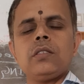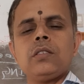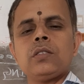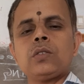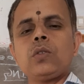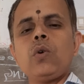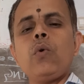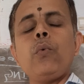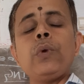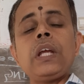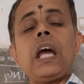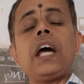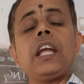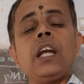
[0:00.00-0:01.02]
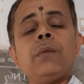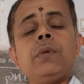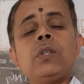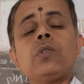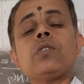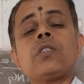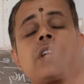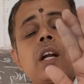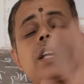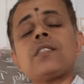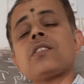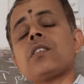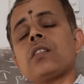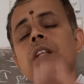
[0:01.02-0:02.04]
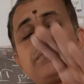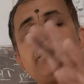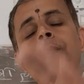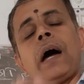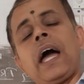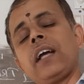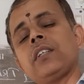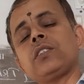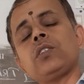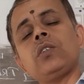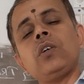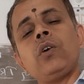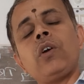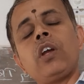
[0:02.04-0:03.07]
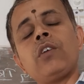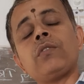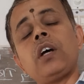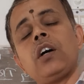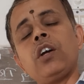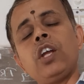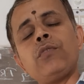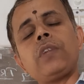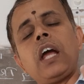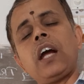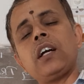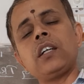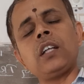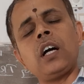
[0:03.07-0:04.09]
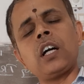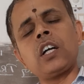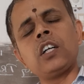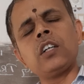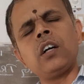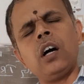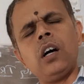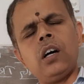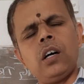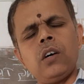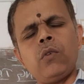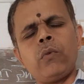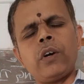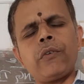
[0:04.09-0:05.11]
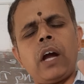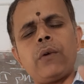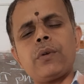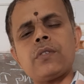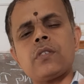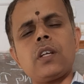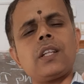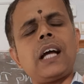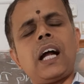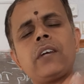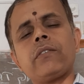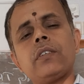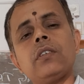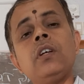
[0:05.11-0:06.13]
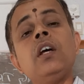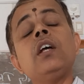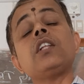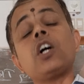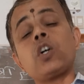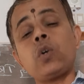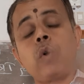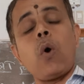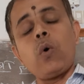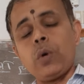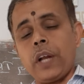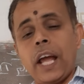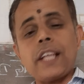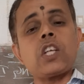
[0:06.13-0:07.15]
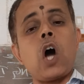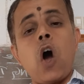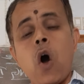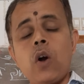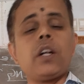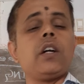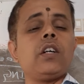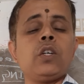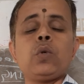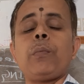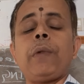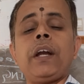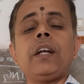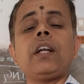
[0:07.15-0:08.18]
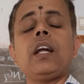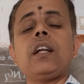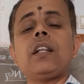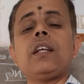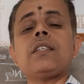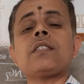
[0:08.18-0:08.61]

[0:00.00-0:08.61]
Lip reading: So we are able to trust the banks if they are what we have to say that one, the court has ordered to maintain